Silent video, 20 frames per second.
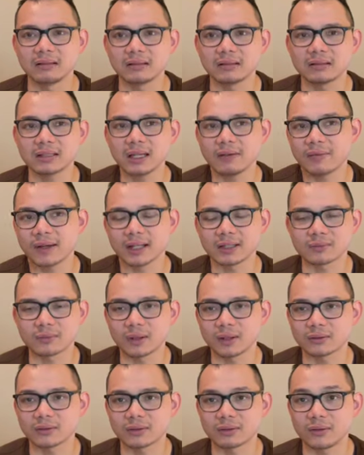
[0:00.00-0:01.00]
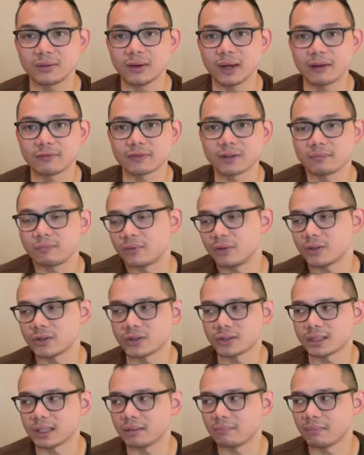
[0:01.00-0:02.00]
saving as well, so you have some
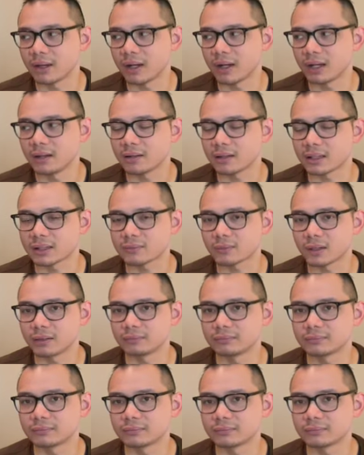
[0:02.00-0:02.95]
emergency money as well,